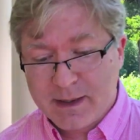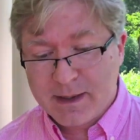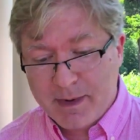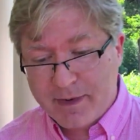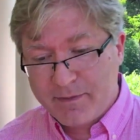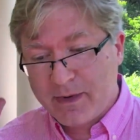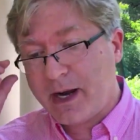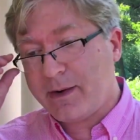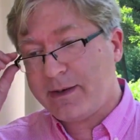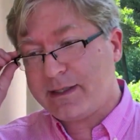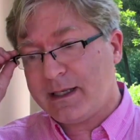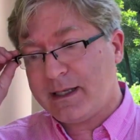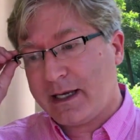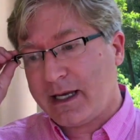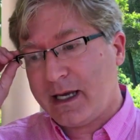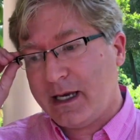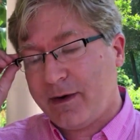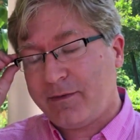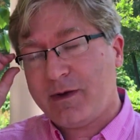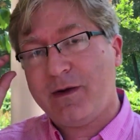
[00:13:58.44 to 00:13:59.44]
some of it I was
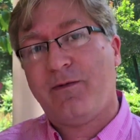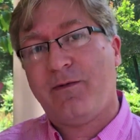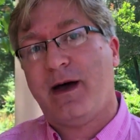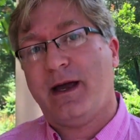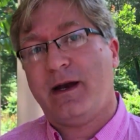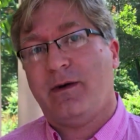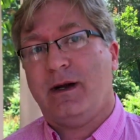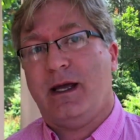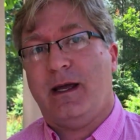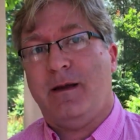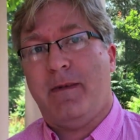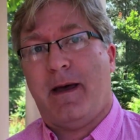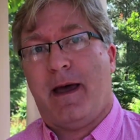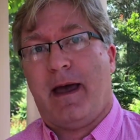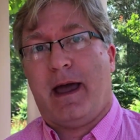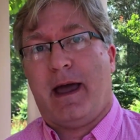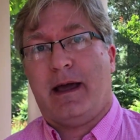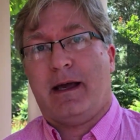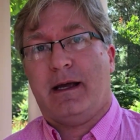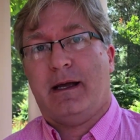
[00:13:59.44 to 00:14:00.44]
lucky enough to find on
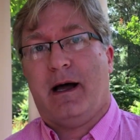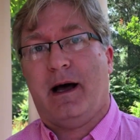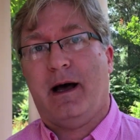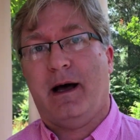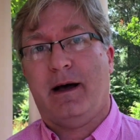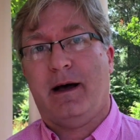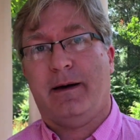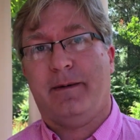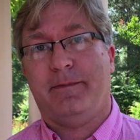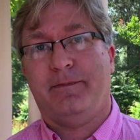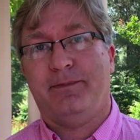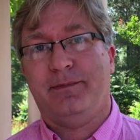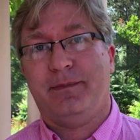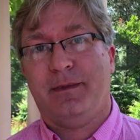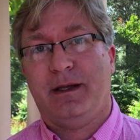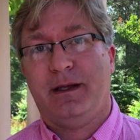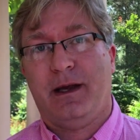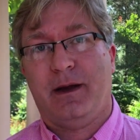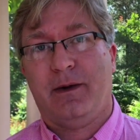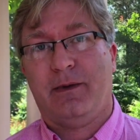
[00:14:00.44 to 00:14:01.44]
eBay. Mm-hmm. Um,
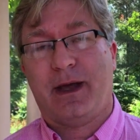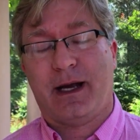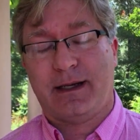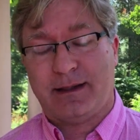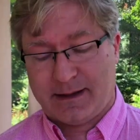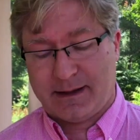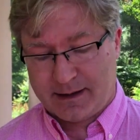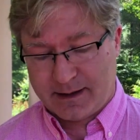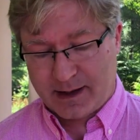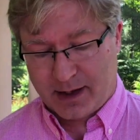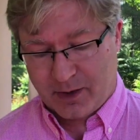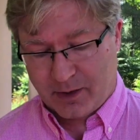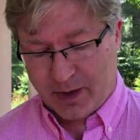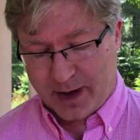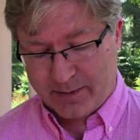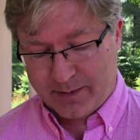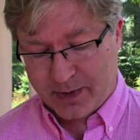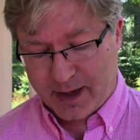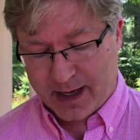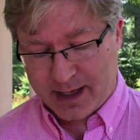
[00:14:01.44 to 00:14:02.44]
you know, that's a
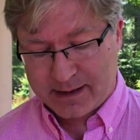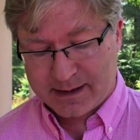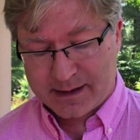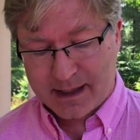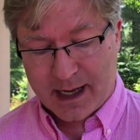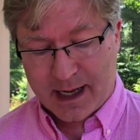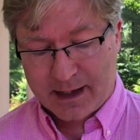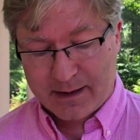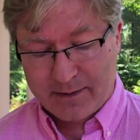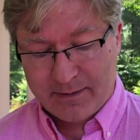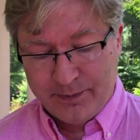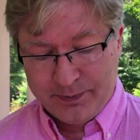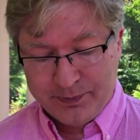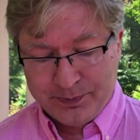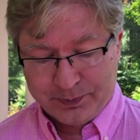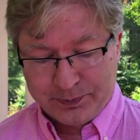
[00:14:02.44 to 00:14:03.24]
great place, and